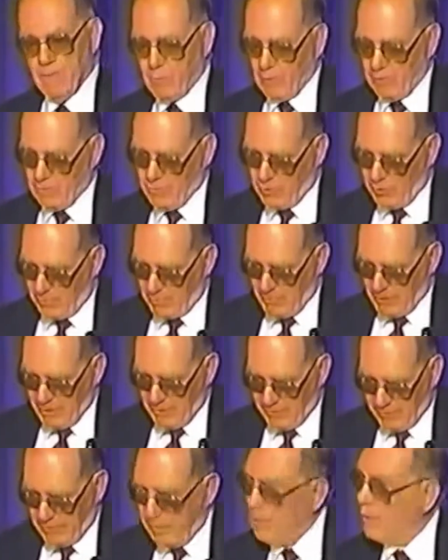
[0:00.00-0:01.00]
So I took
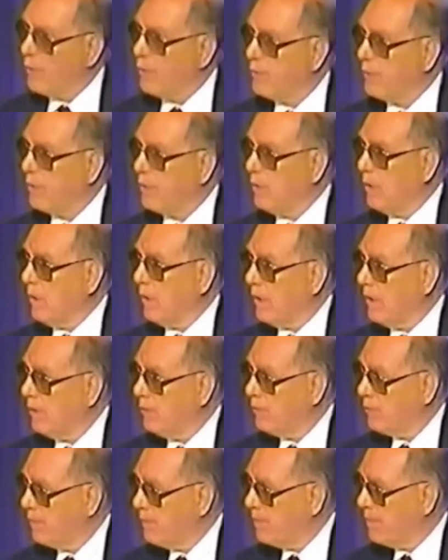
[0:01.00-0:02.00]
my skills and
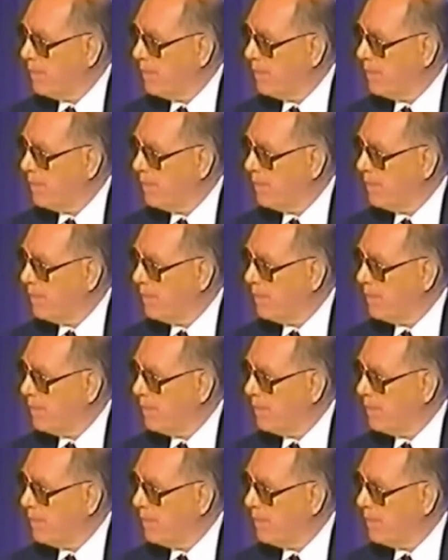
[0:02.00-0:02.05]
knowledge